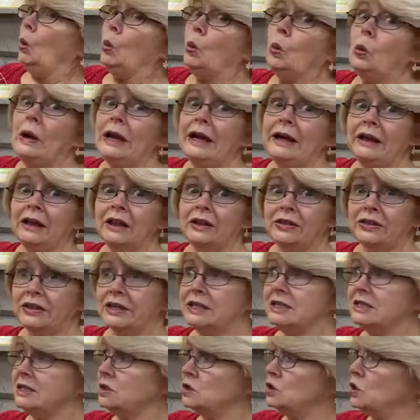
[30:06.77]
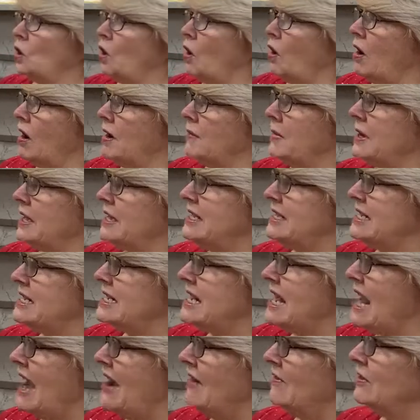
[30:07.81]
Will this torment
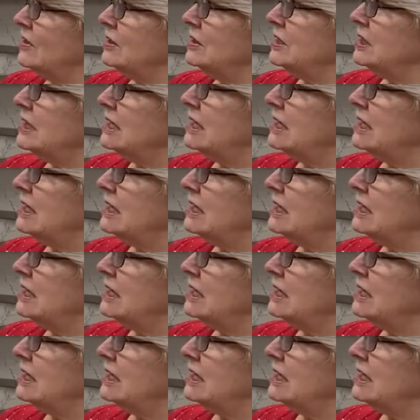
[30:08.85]
never